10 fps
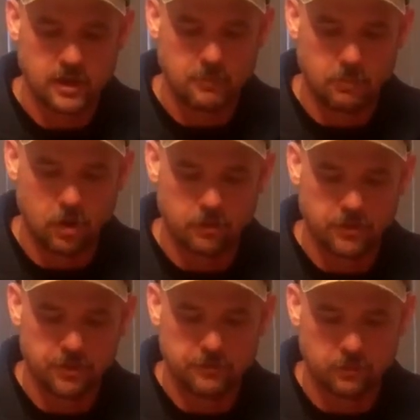I bought
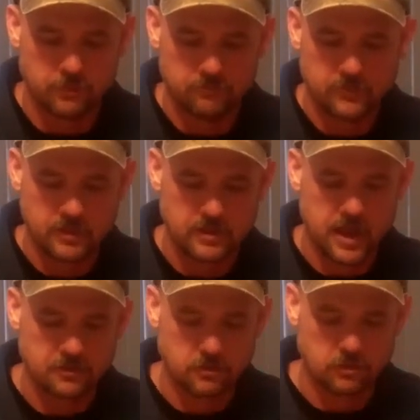this one
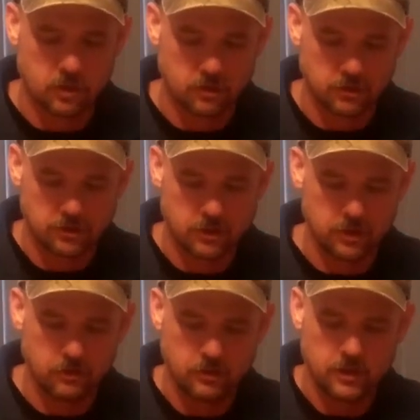not too long ago,